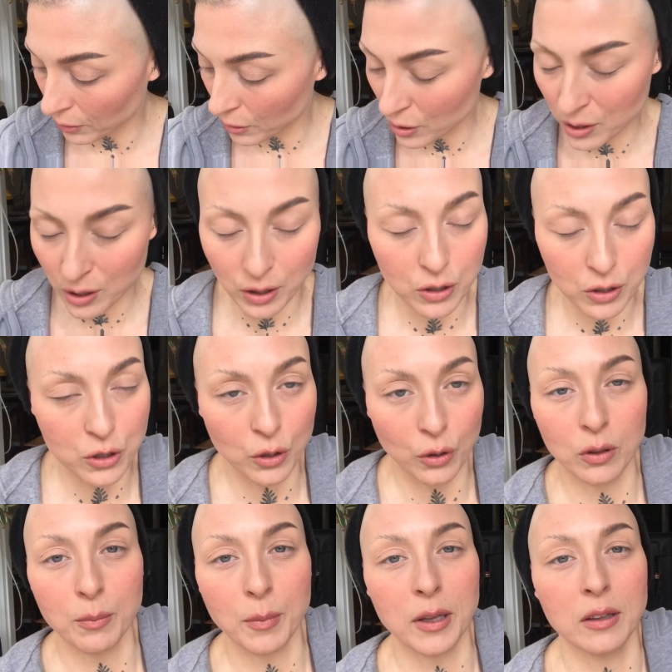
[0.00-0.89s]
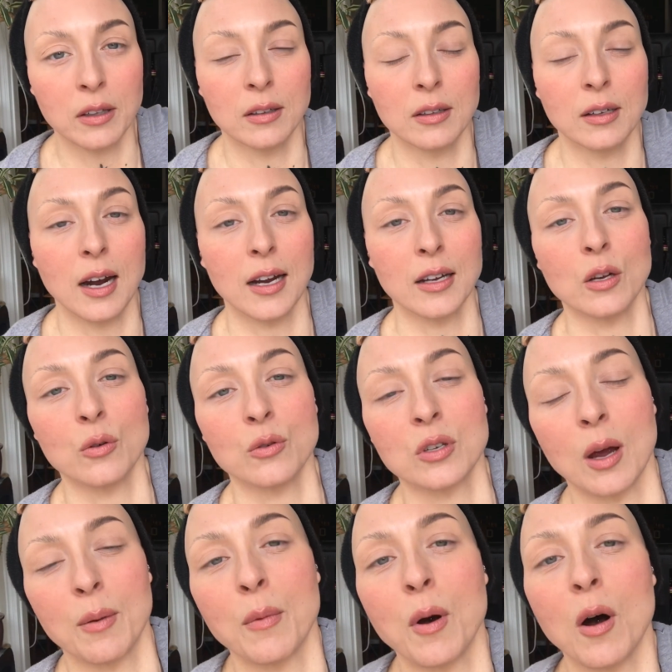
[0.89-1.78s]
Just going to show you the method that I
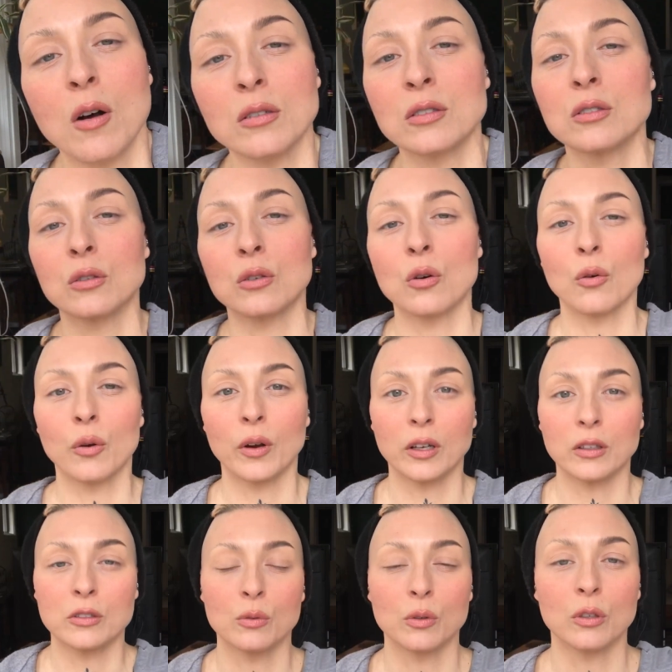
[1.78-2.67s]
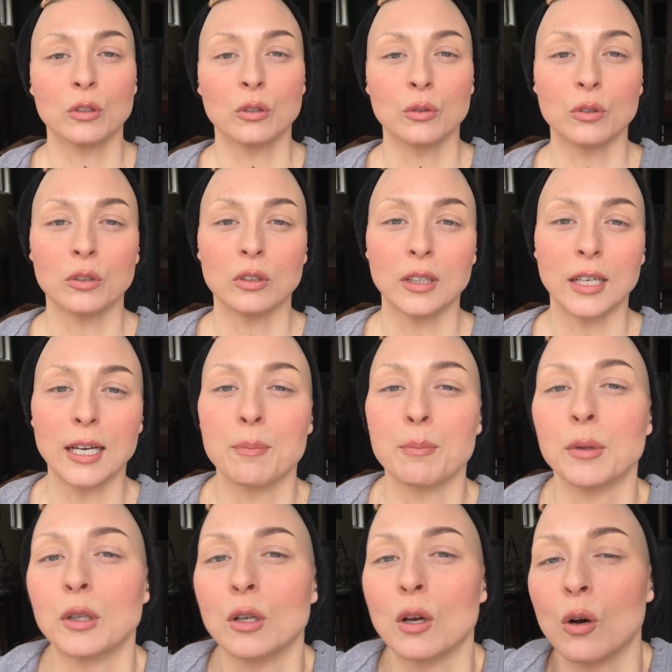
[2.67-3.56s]
use. I'm also going to include a link
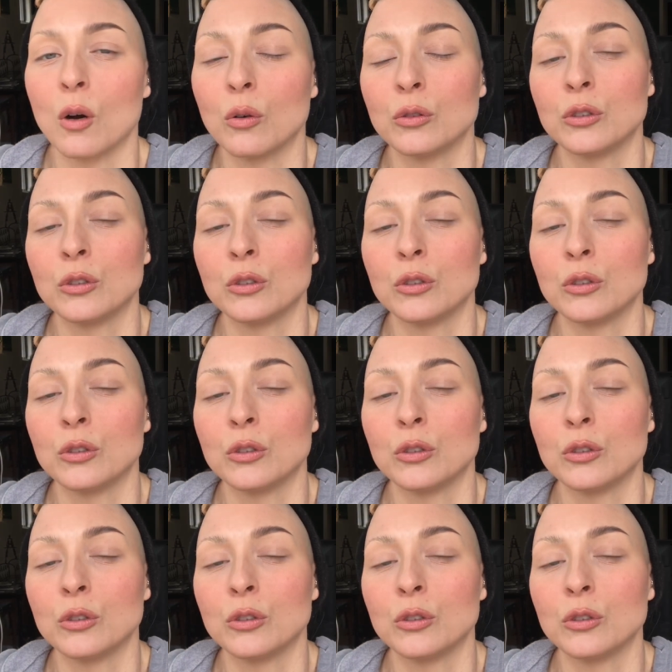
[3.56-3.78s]
below